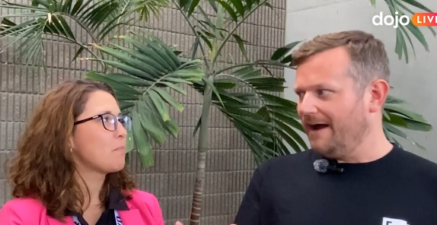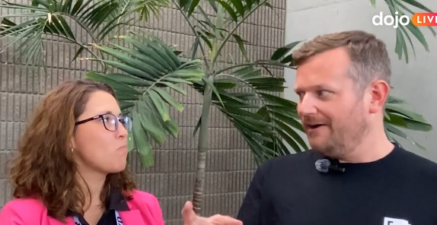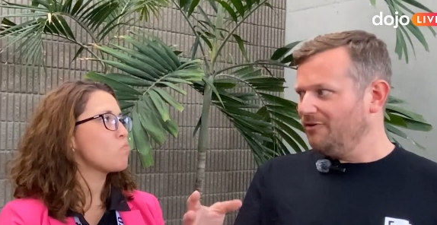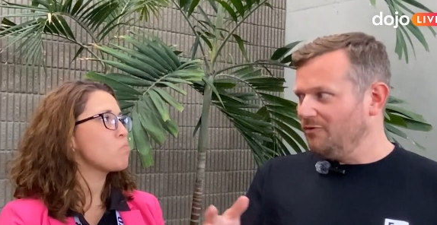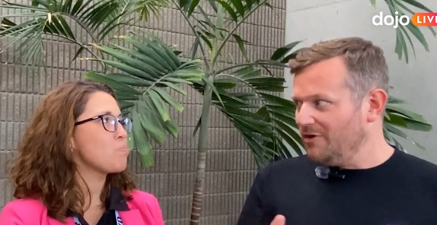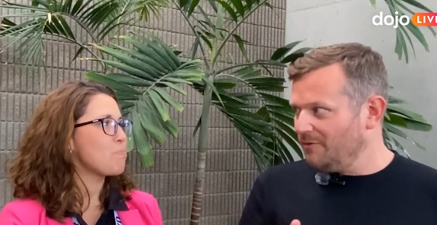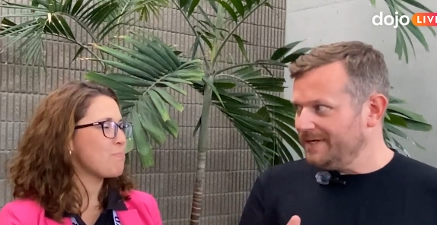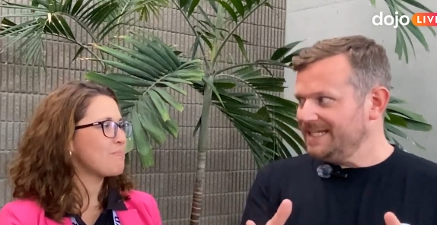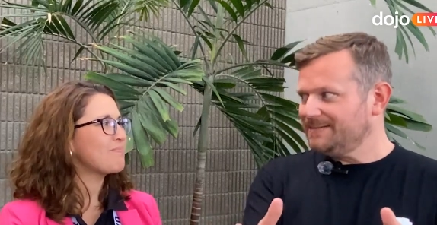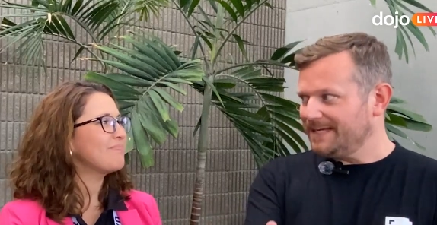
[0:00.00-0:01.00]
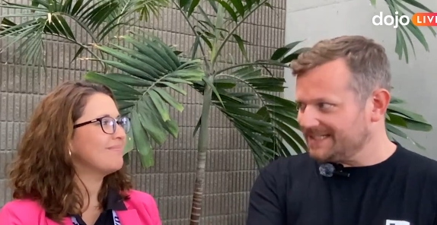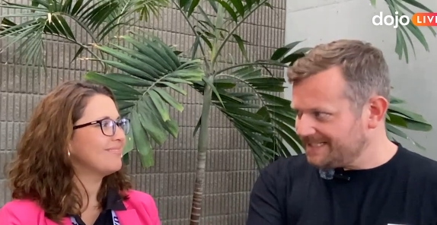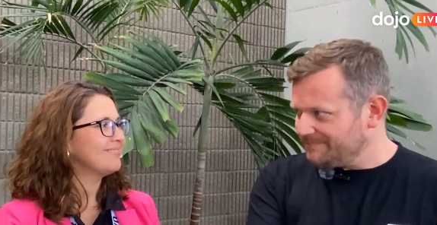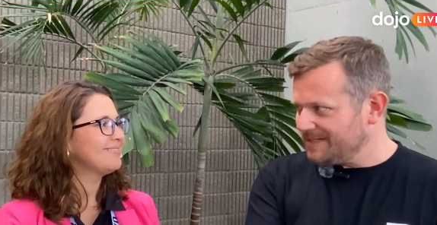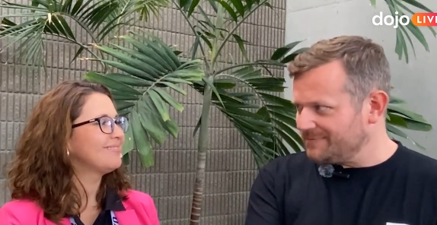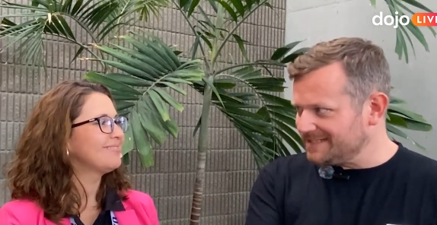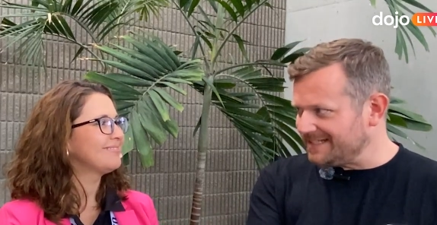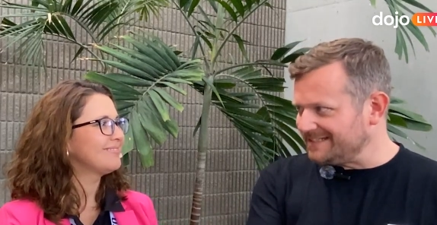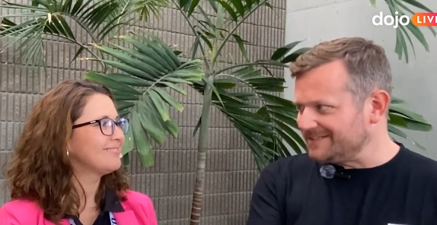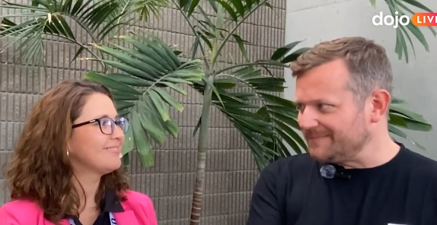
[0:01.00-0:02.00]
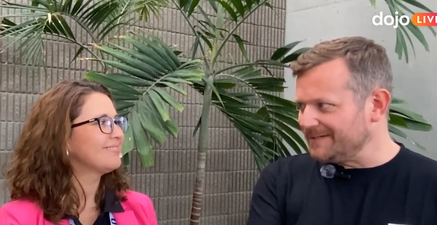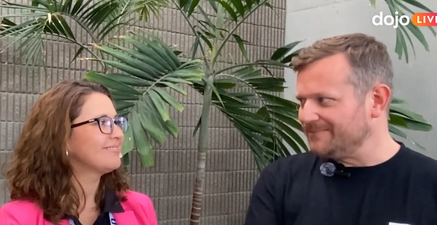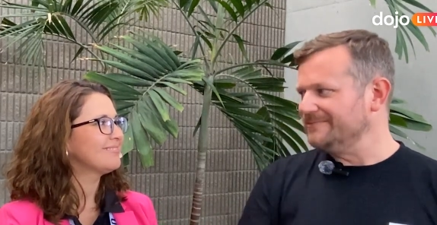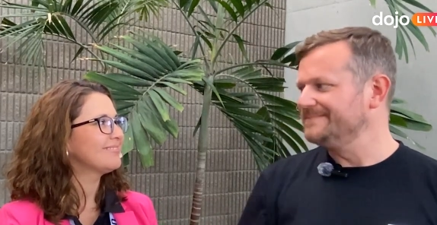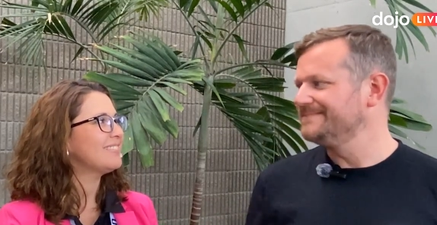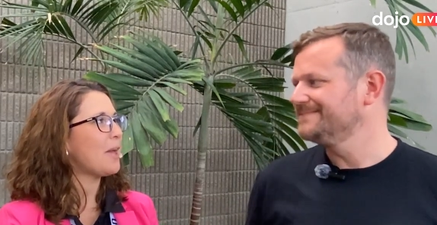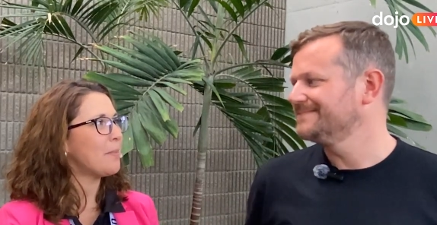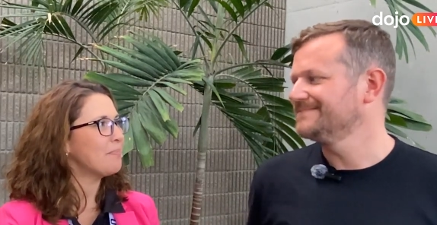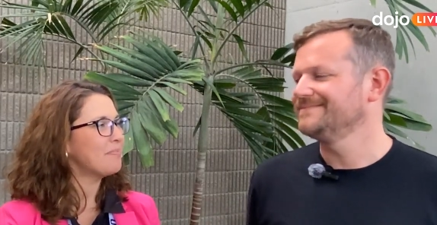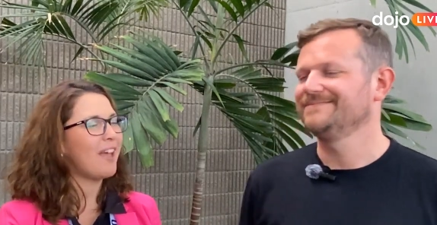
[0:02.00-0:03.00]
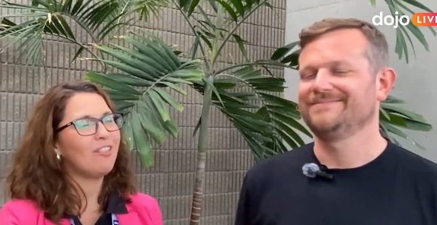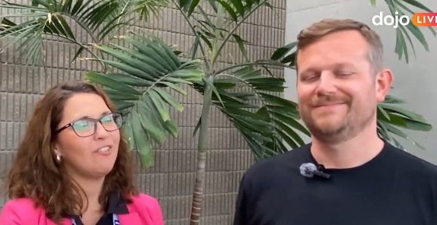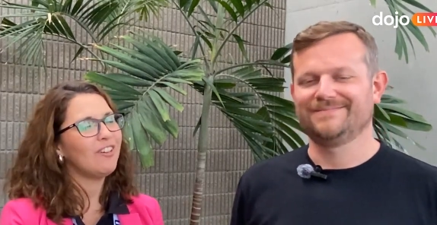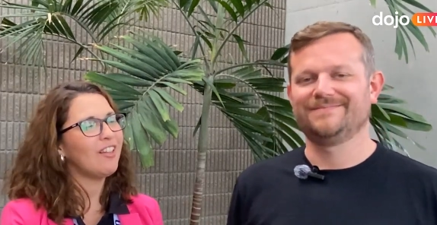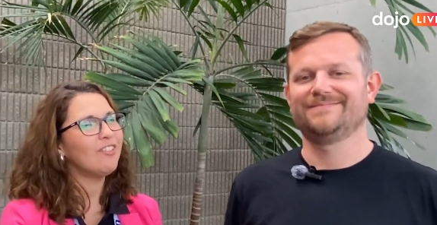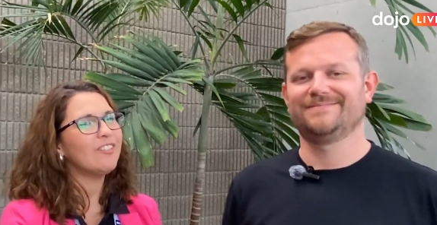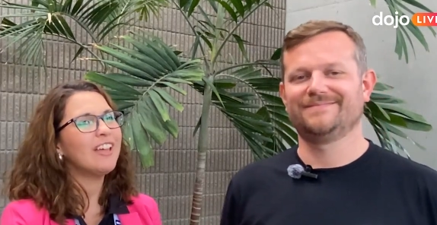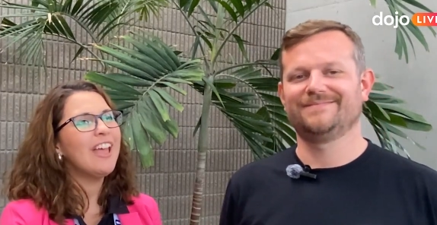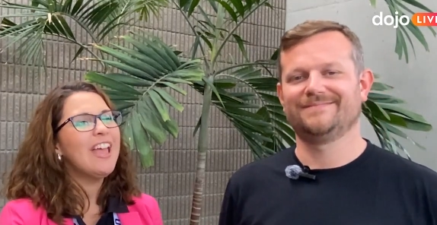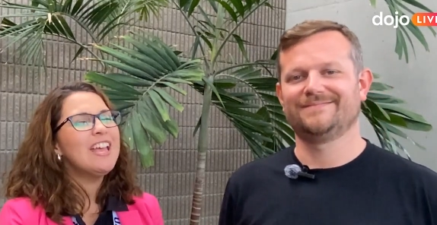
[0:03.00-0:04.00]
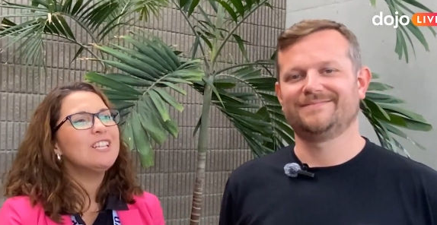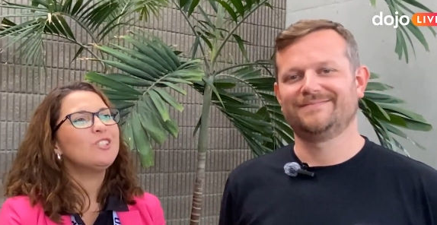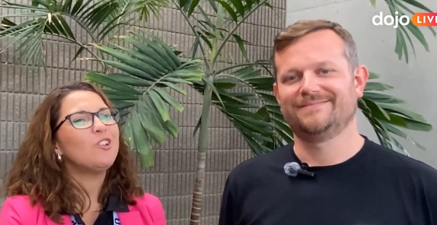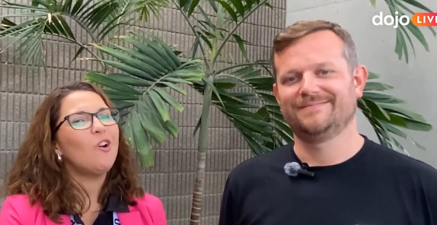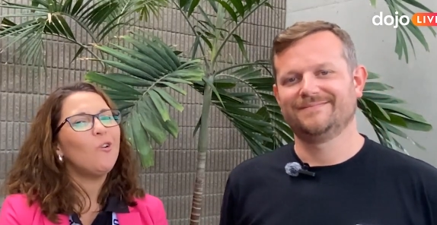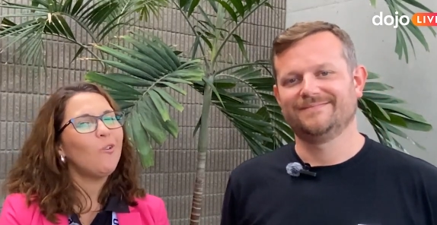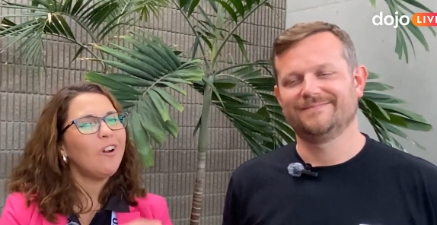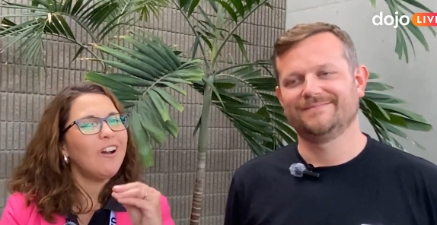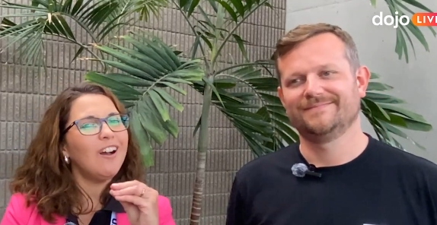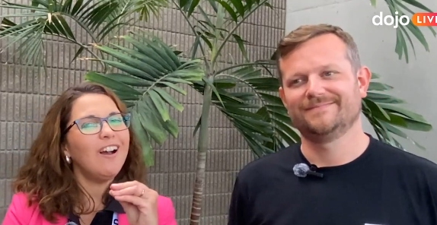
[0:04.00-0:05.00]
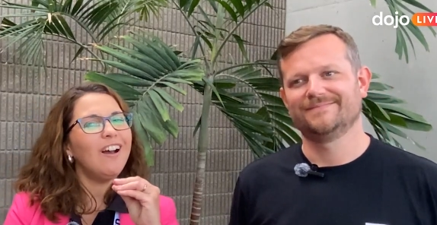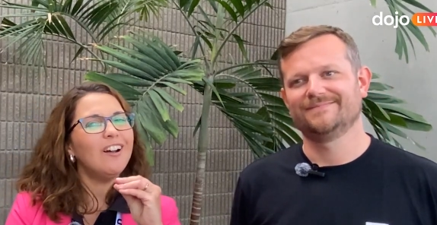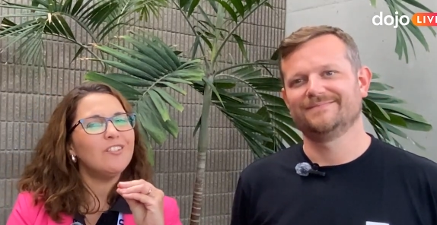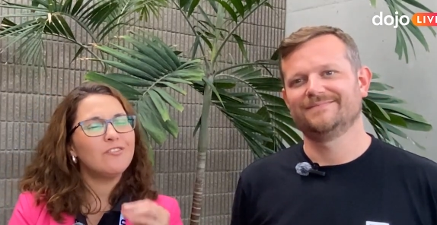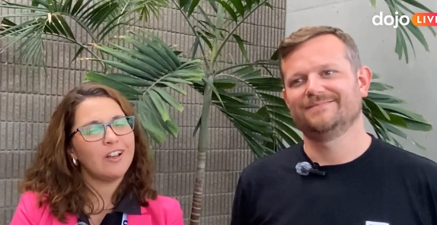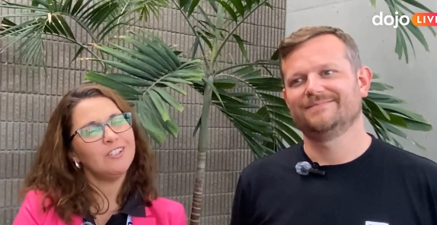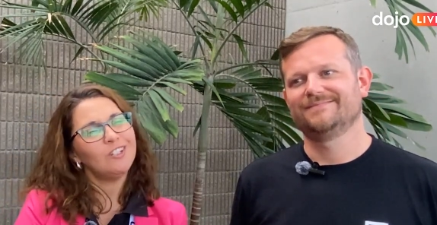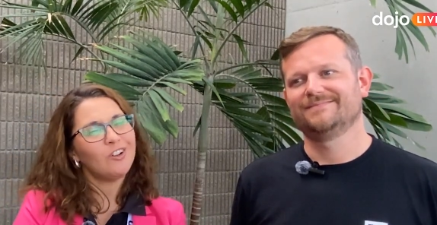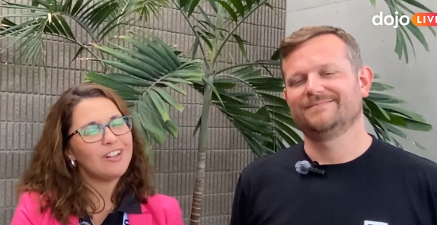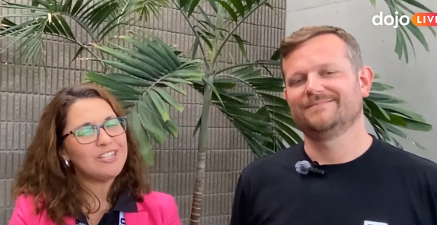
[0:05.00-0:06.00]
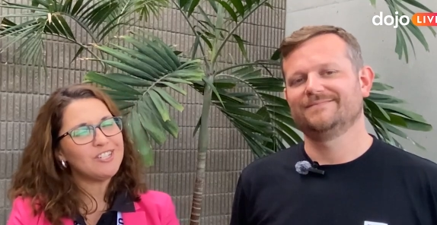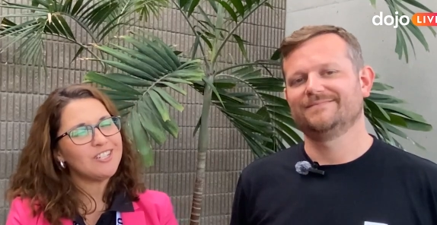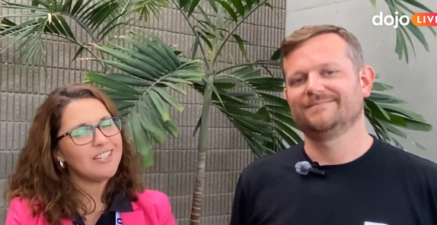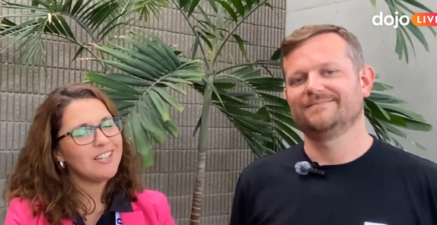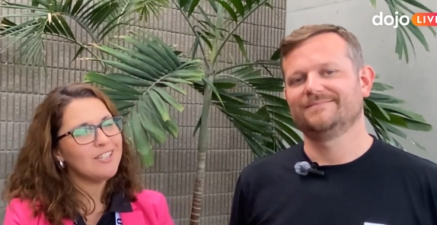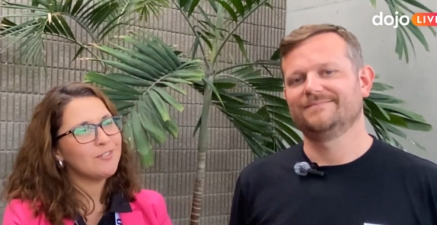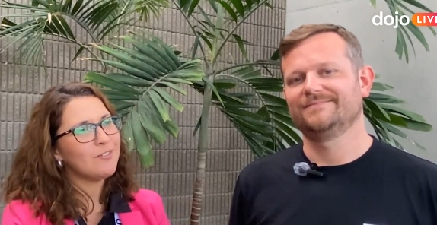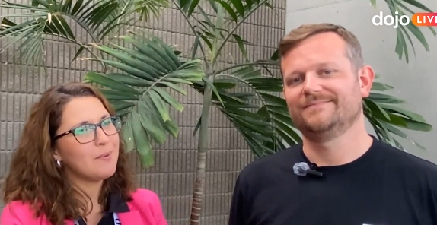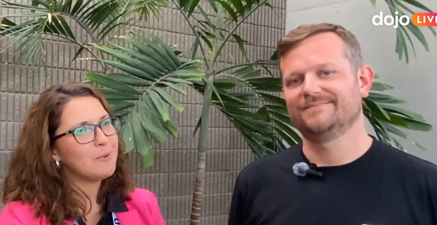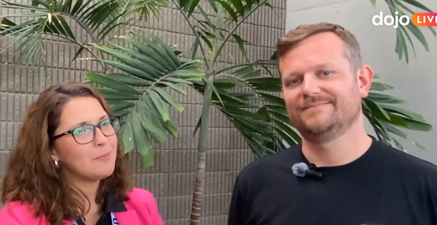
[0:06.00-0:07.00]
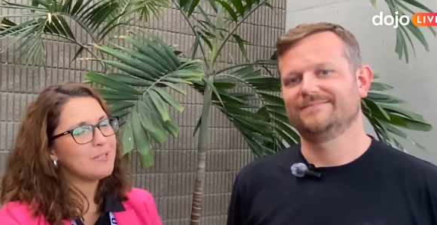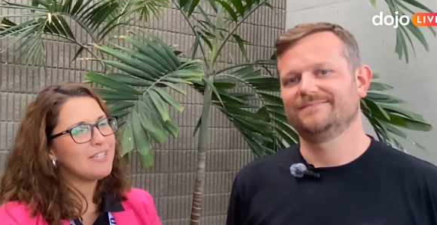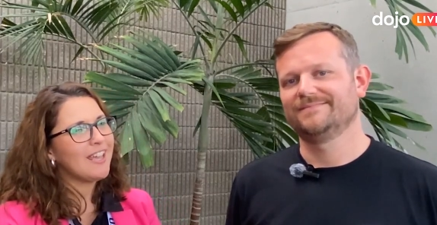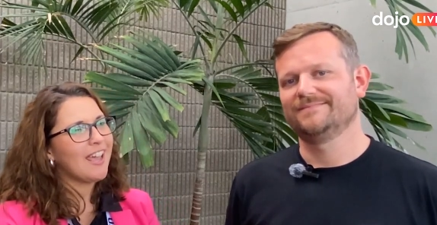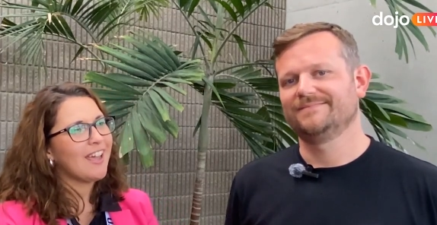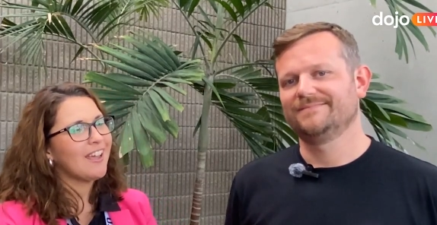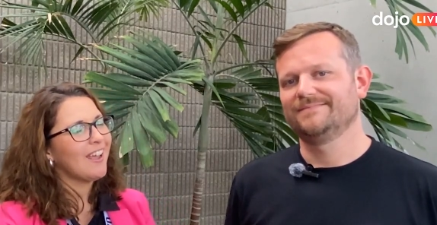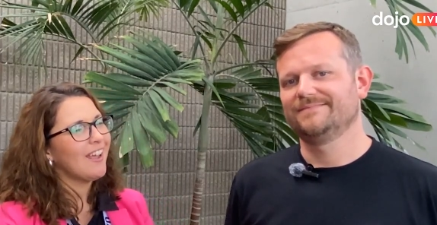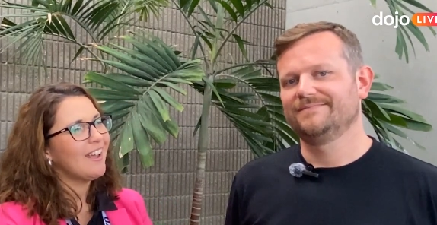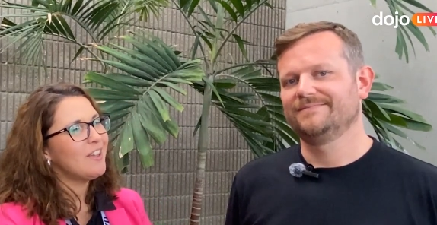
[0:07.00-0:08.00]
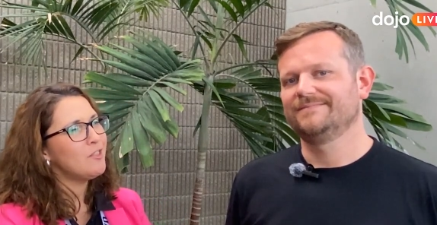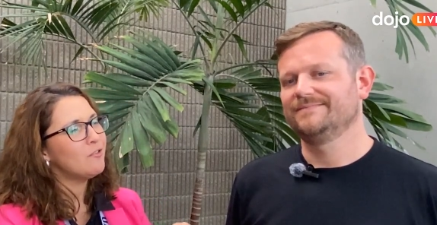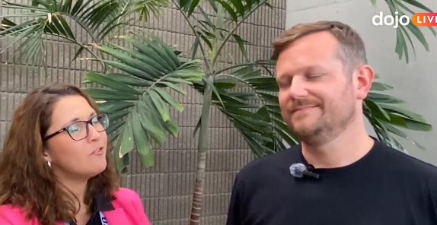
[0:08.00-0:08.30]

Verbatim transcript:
Speaker 1: pile. Mm-hmm. We need to be mm-hmm. able to simply present it to people.
Speaker 2: Yep. I love it. I love it. So final question as we wrap up today the